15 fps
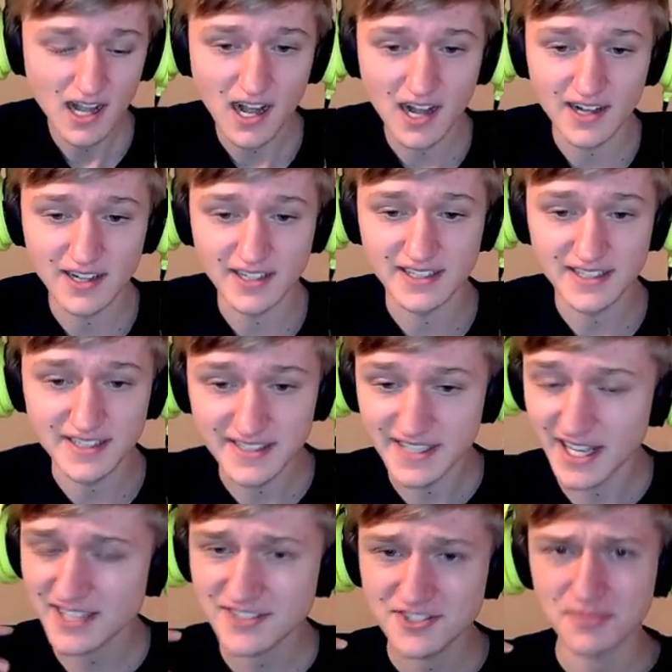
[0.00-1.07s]

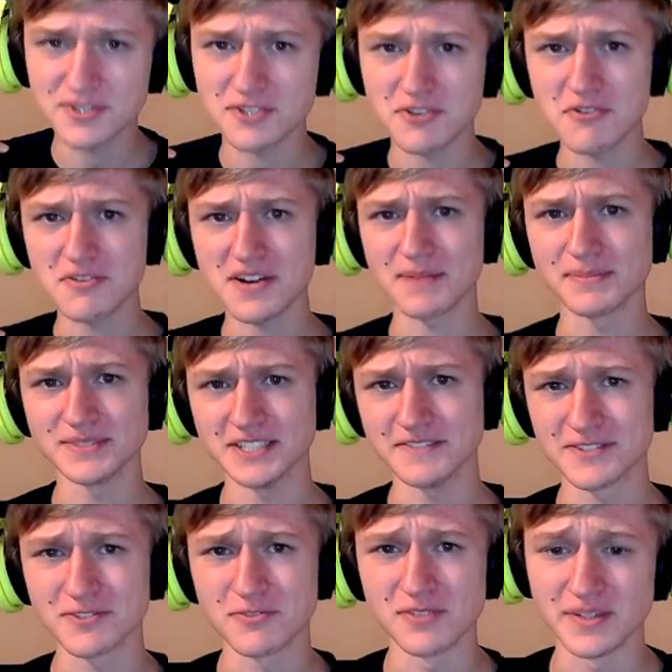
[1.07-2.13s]
Next episode, I believe,
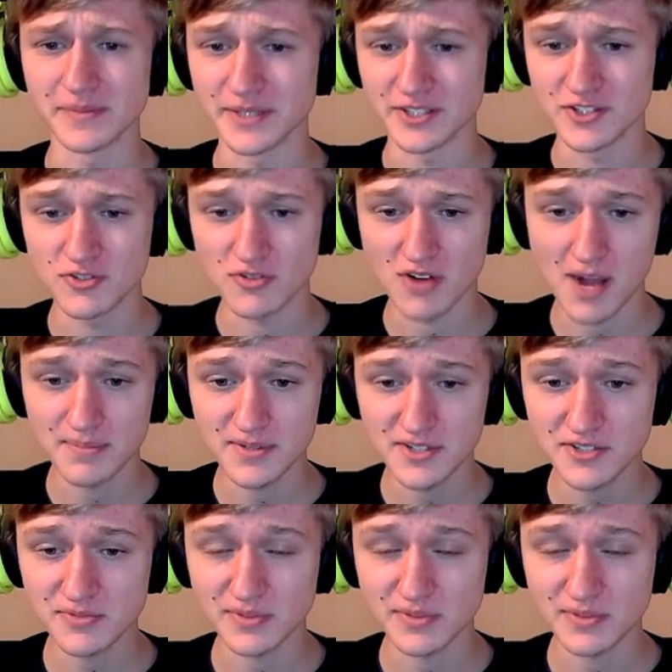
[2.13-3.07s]
is going to be droppers.